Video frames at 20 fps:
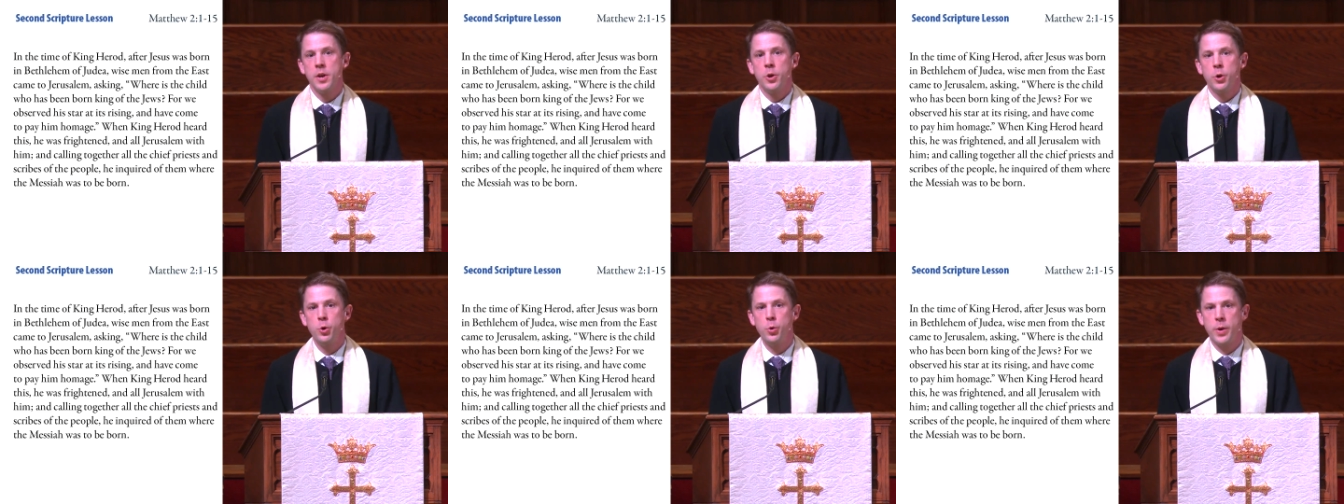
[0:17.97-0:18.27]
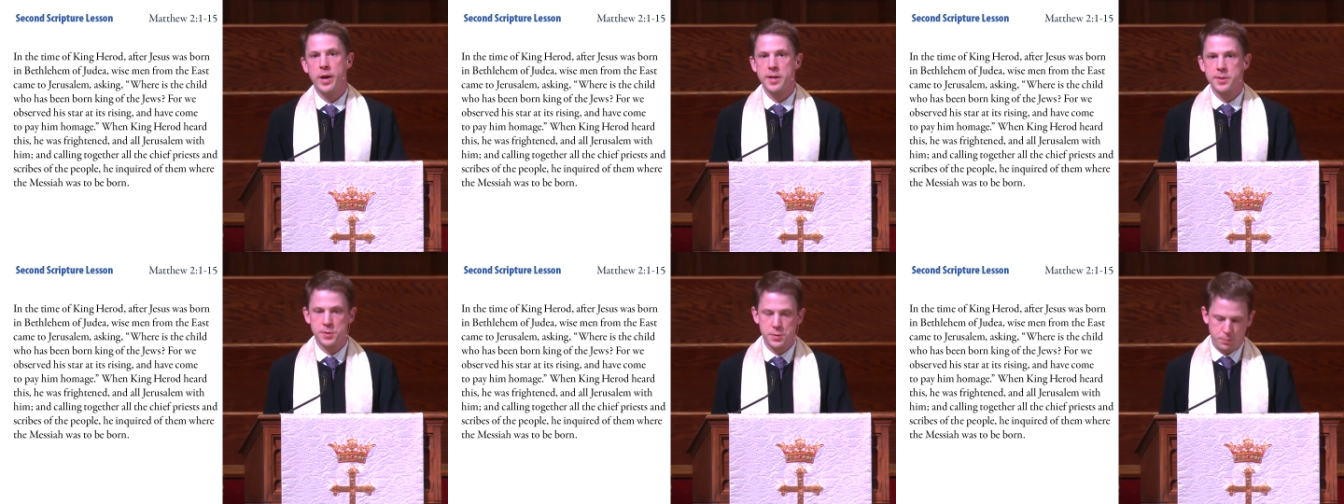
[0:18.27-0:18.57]
who
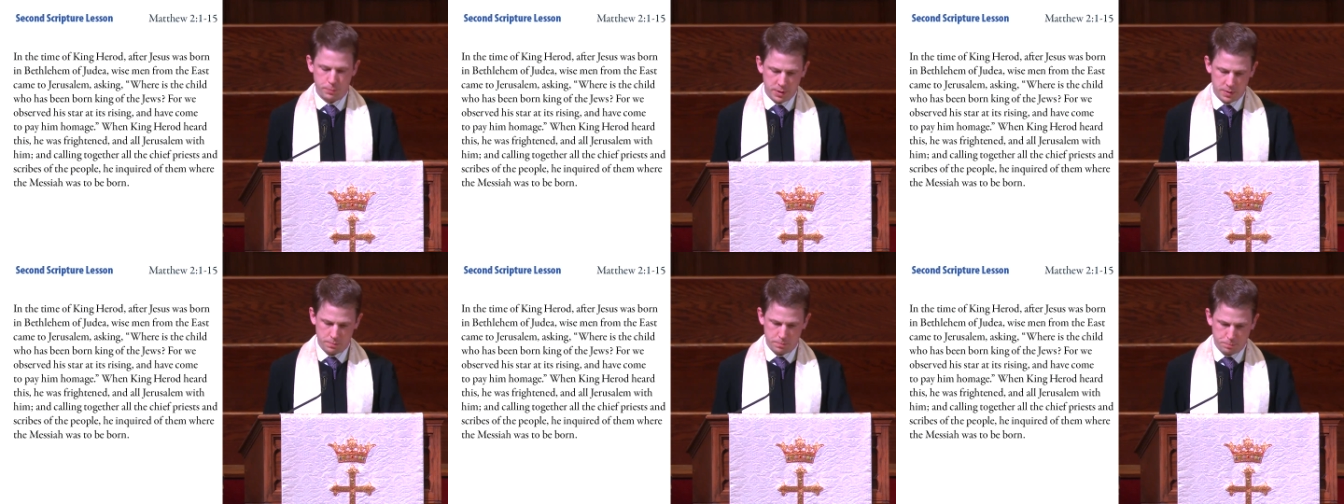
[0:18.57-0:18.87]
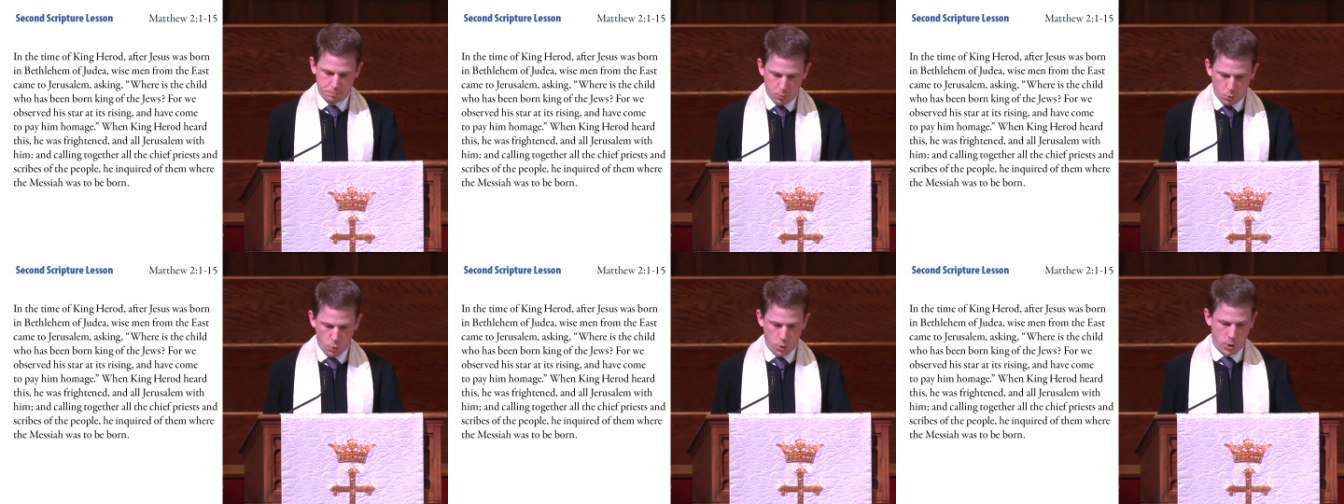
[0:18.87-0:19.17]
has been
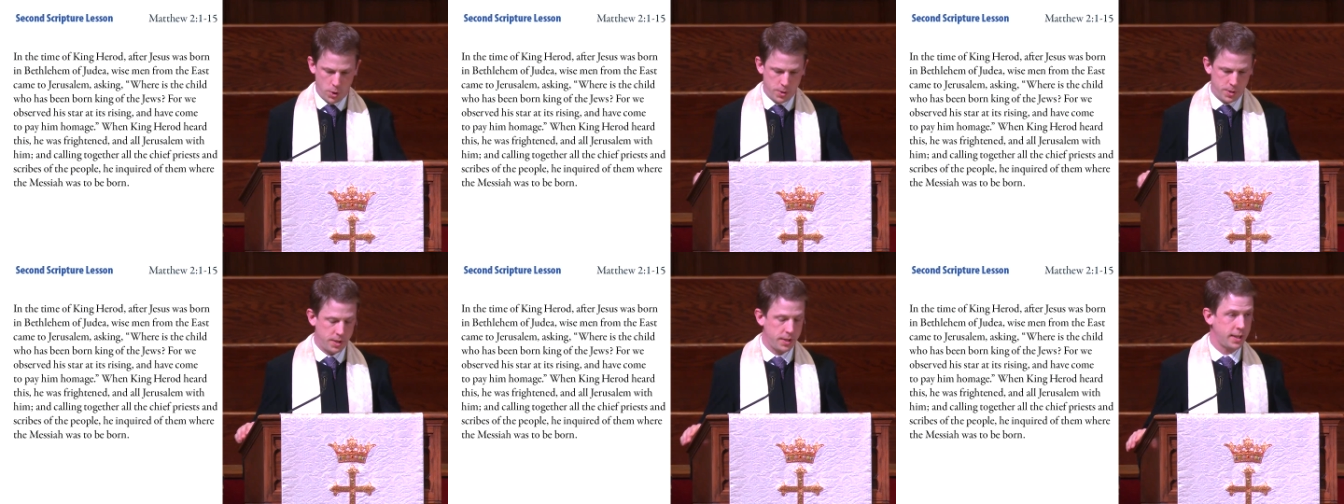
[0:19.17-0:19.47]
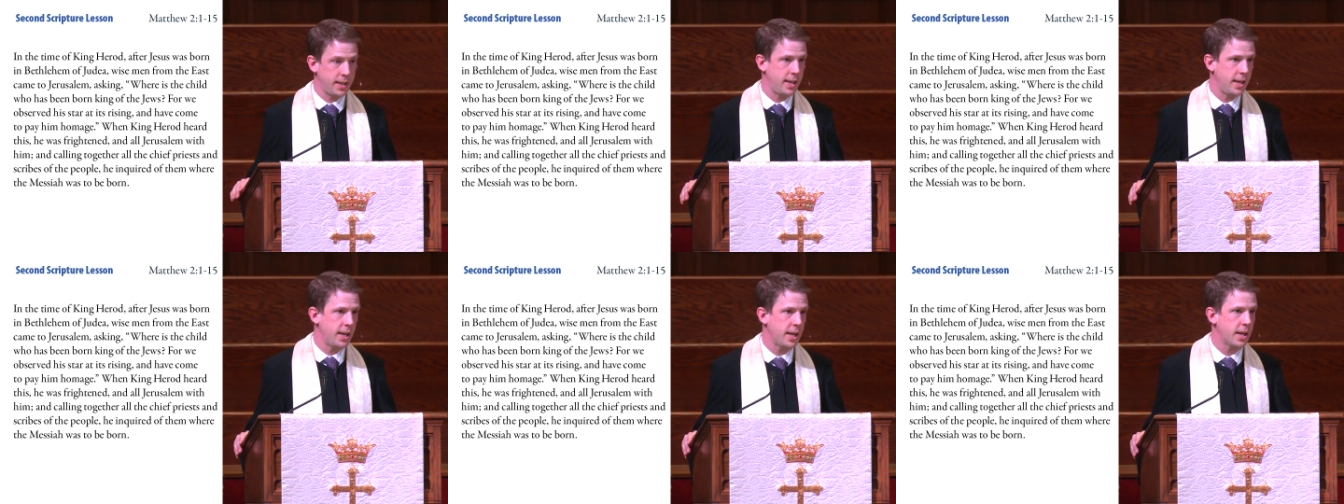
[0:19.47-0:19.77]
born
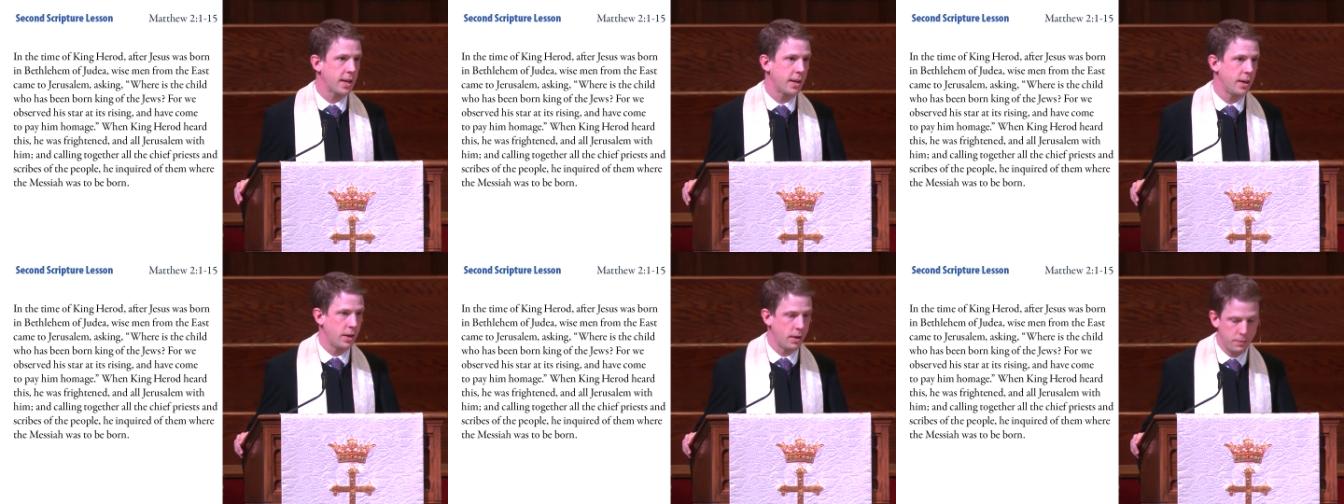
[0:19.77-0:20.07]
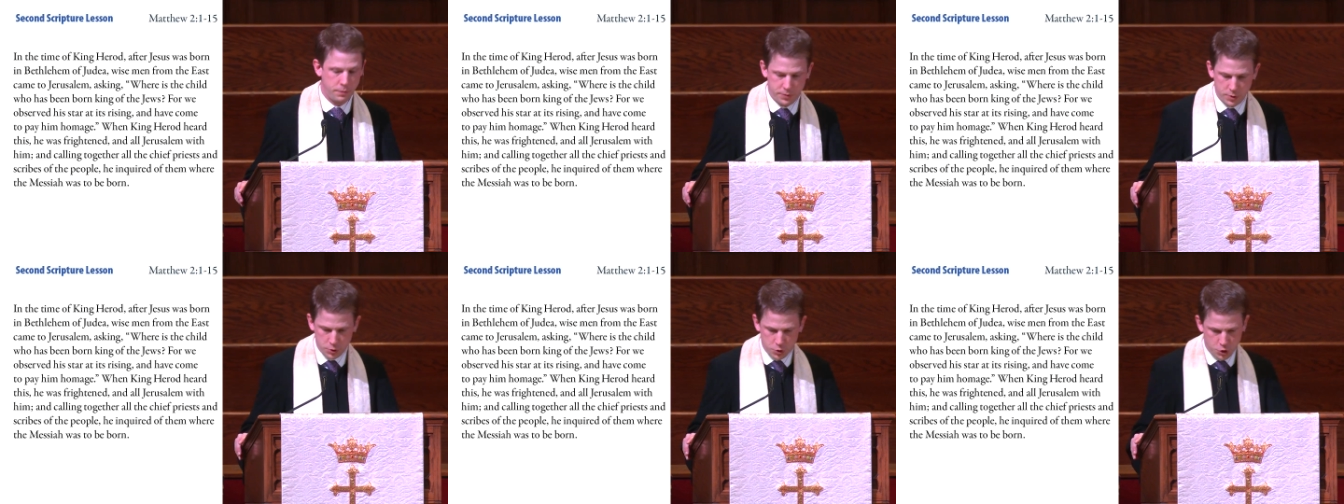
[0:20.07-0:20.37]
king
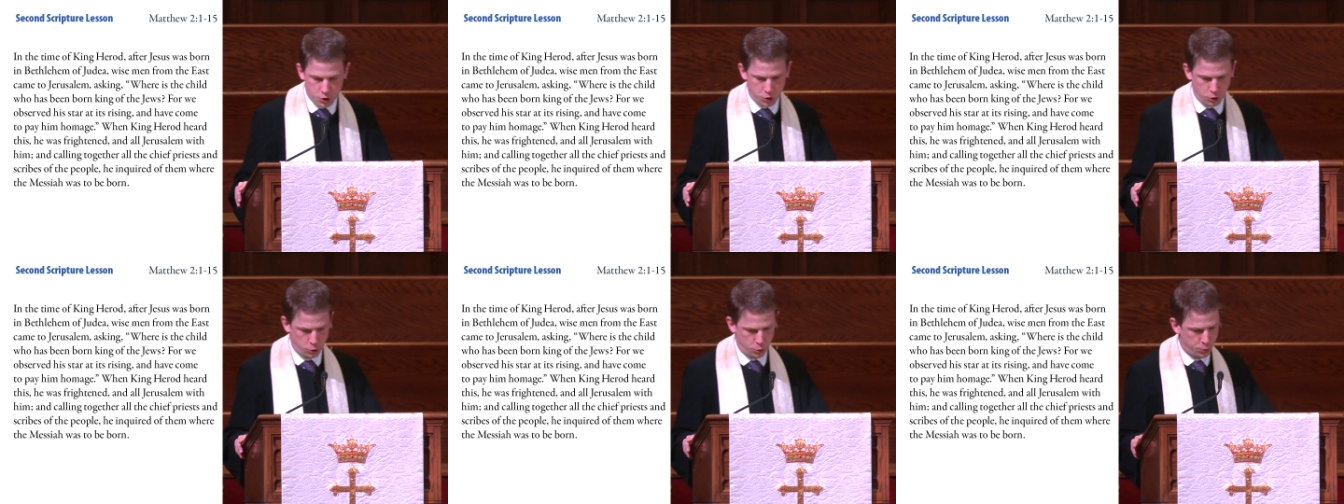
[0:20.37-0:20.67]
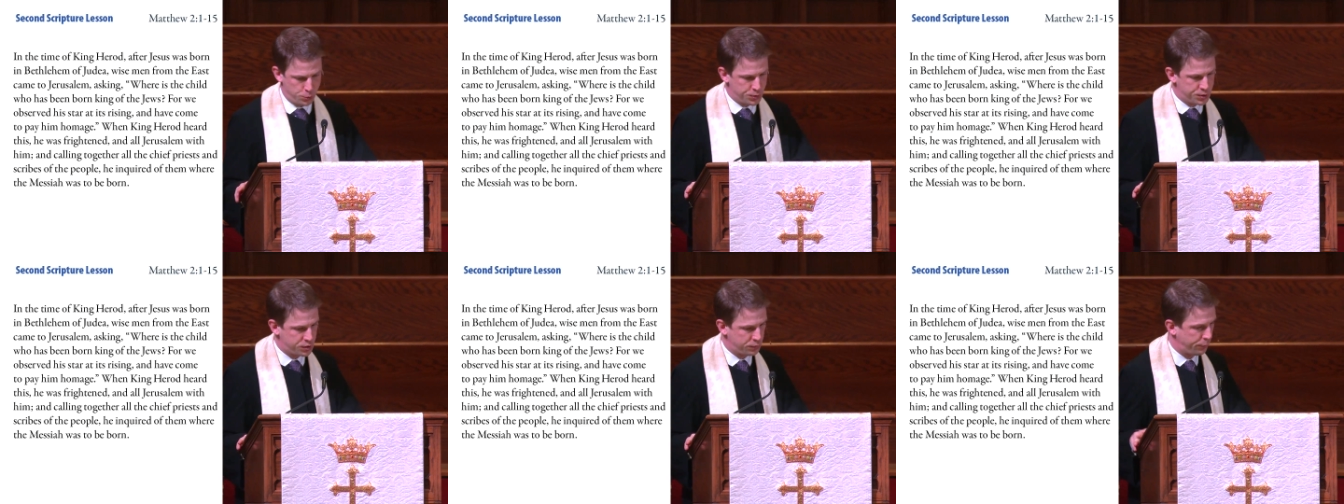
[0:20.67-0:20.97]
of the Jews?